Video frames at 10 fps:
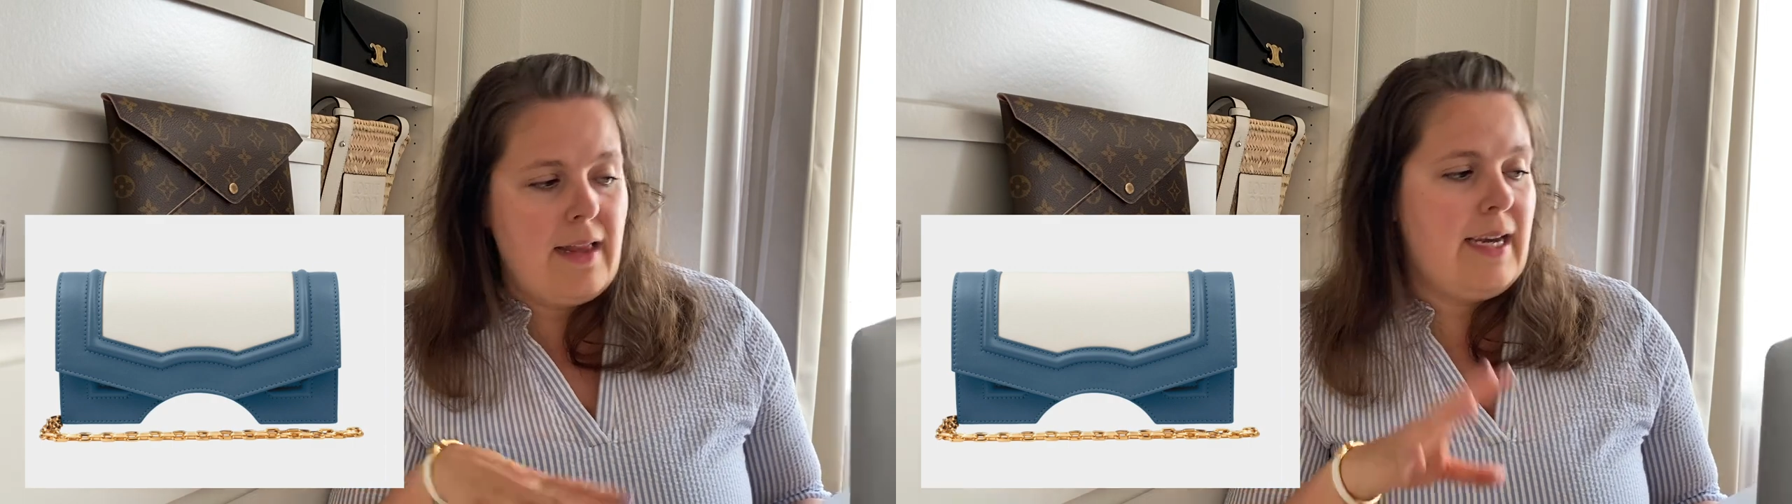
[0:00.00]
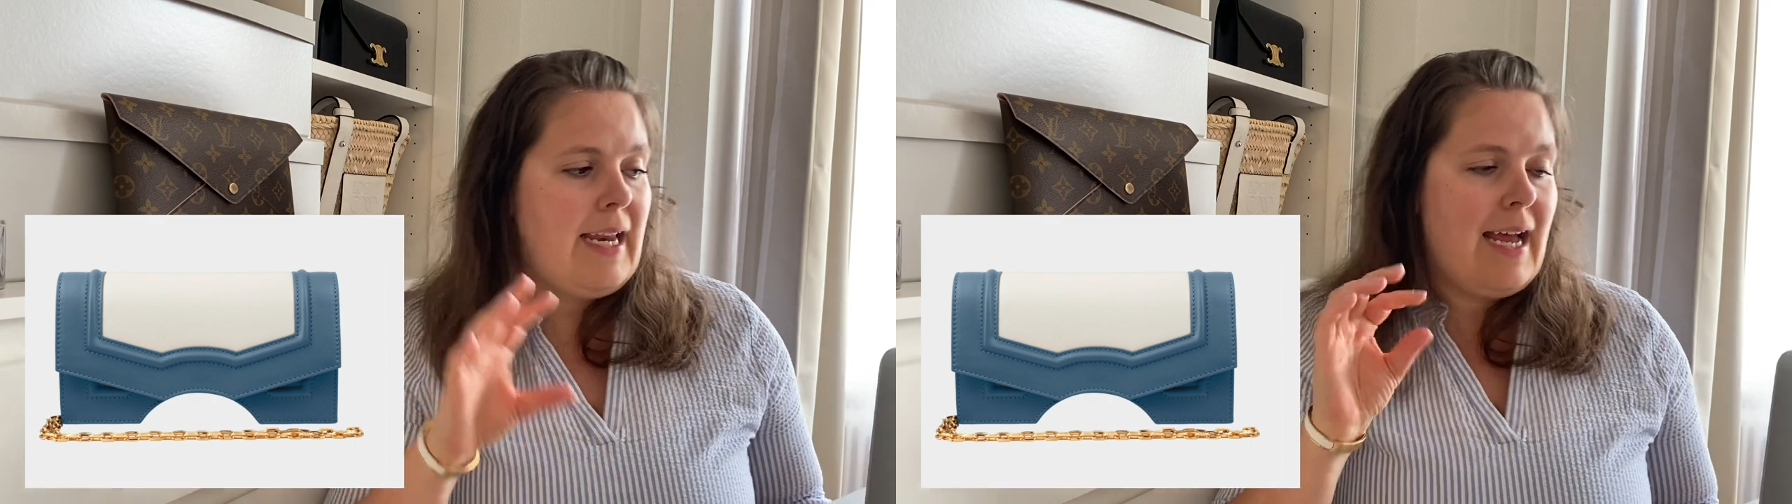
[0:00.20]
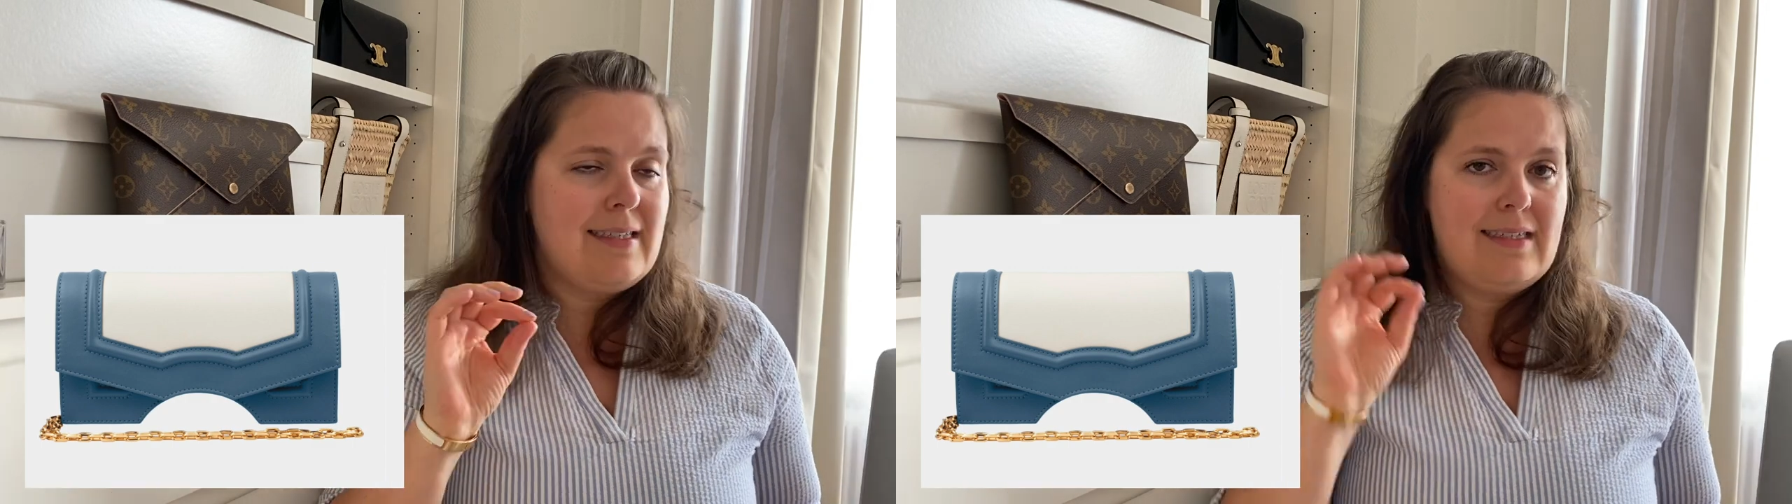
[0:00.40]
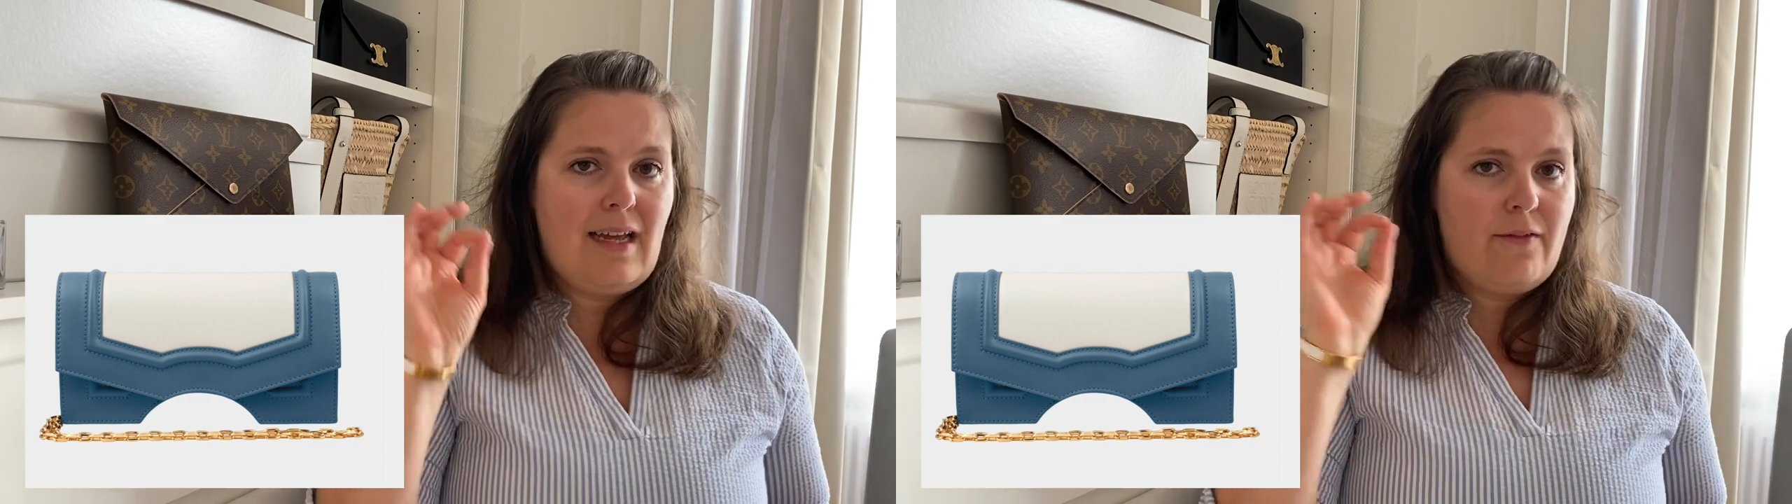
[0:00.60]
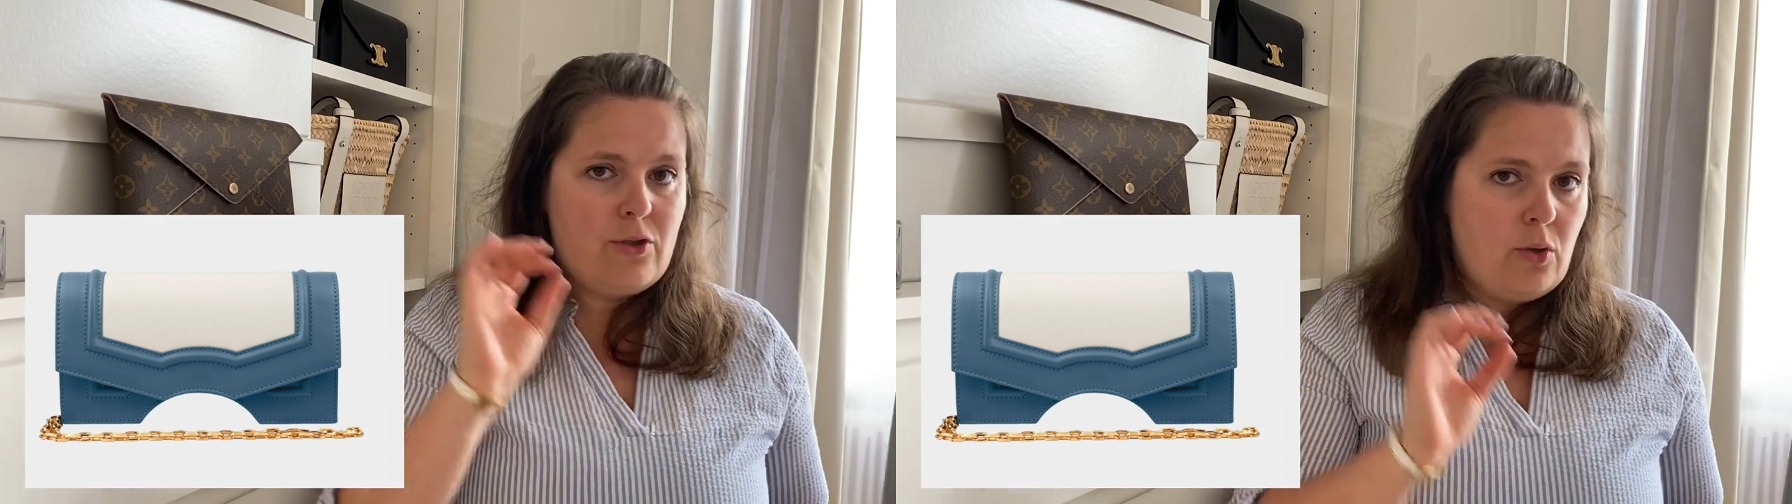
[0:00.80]
And it has this
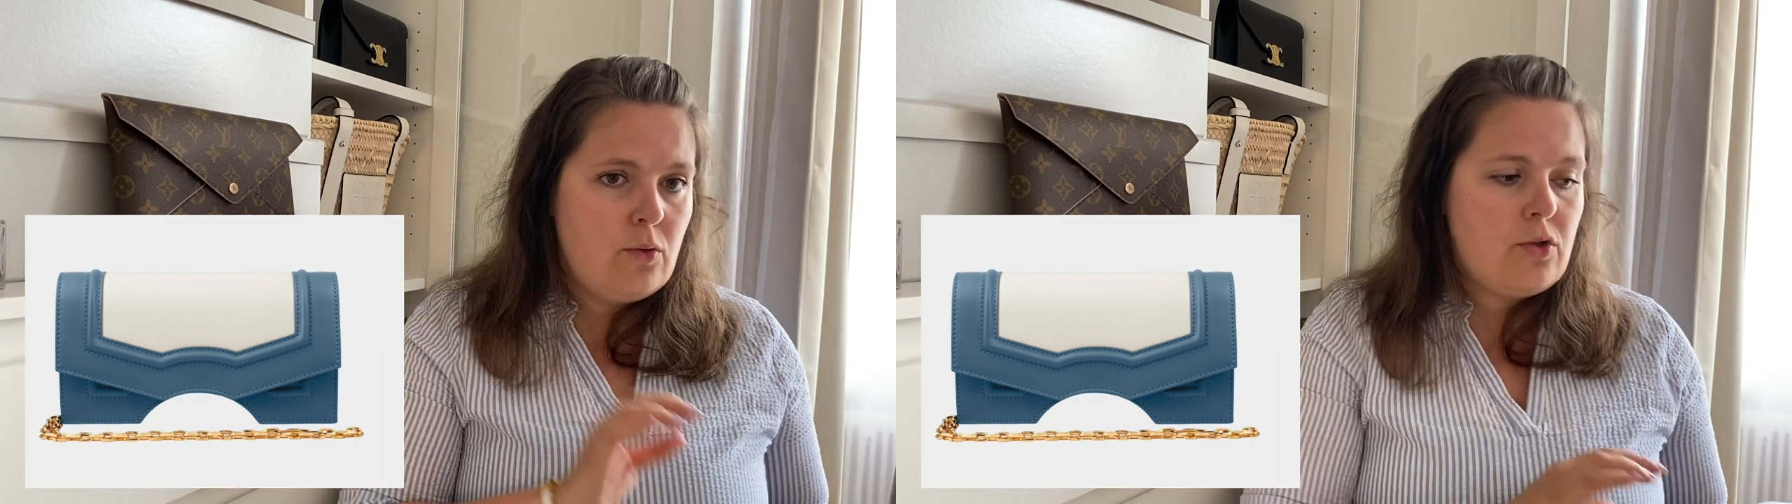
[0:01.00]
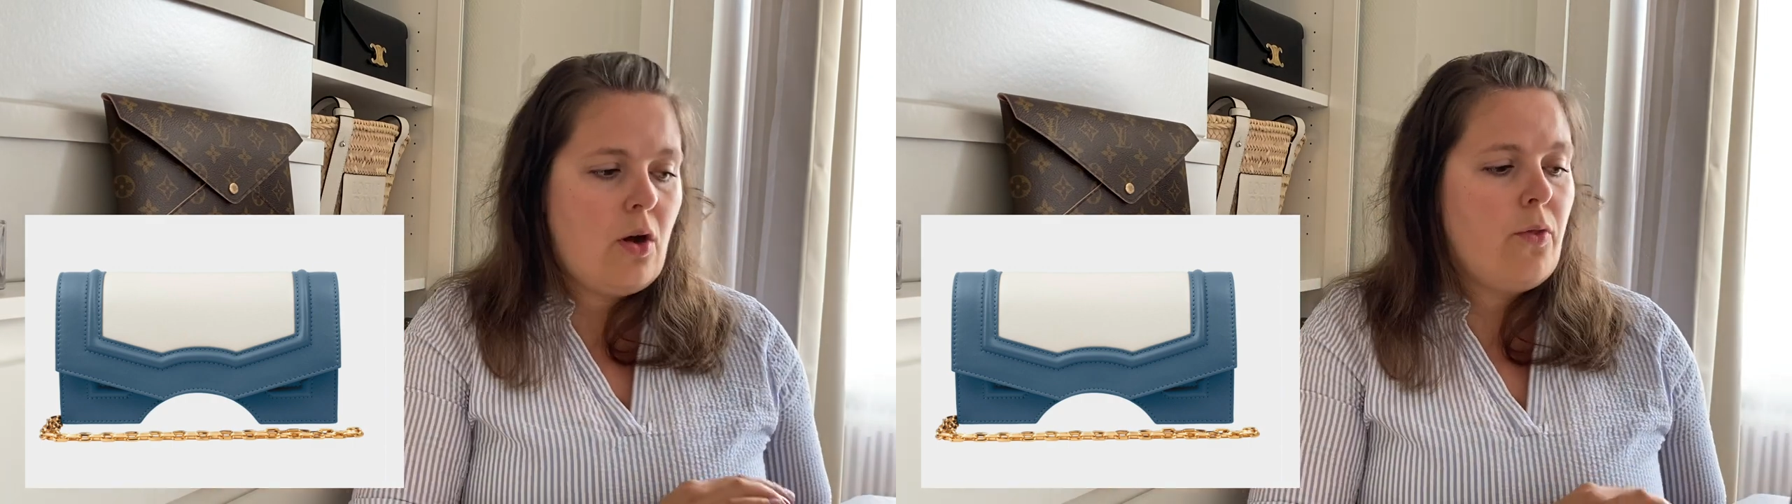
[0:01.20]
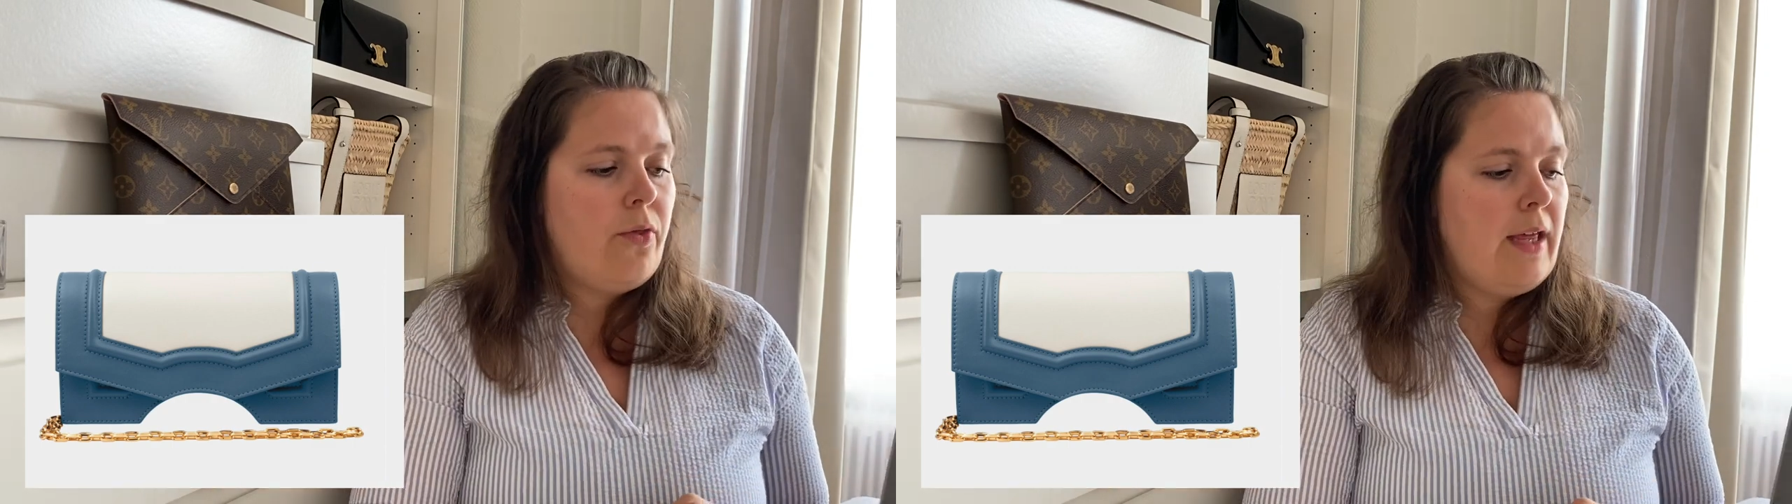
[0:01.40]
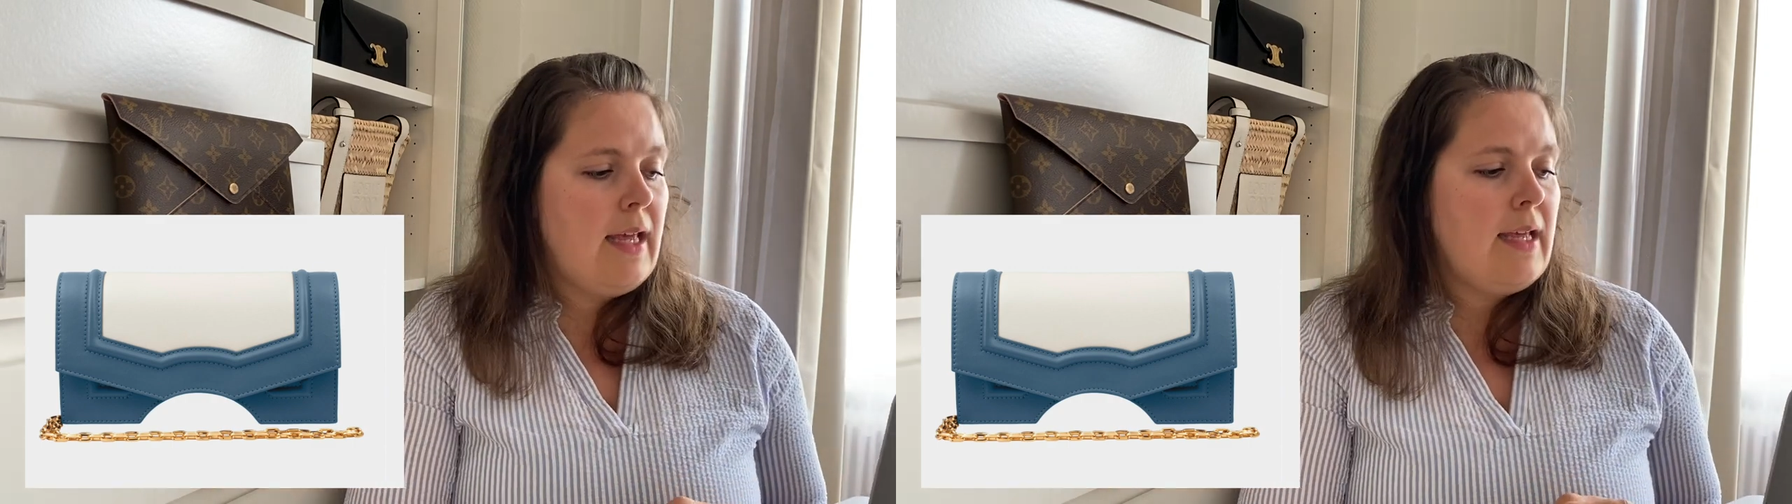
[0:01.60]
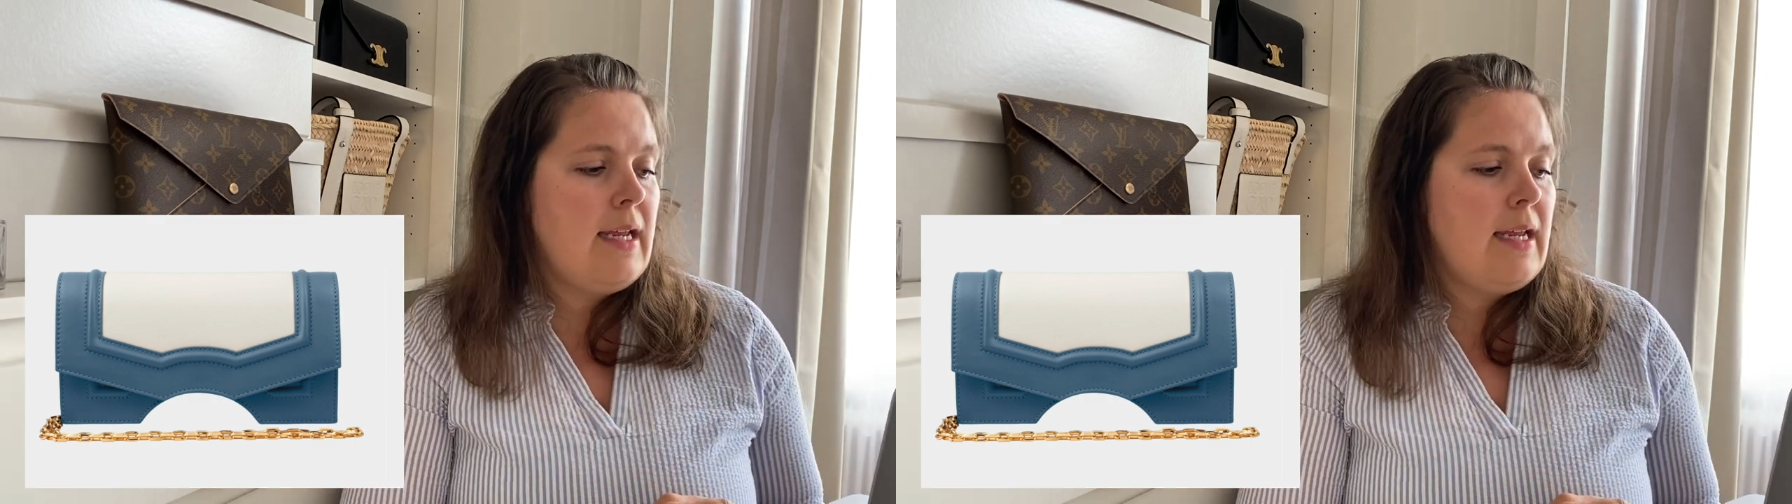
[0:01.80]
kind of two-tone thing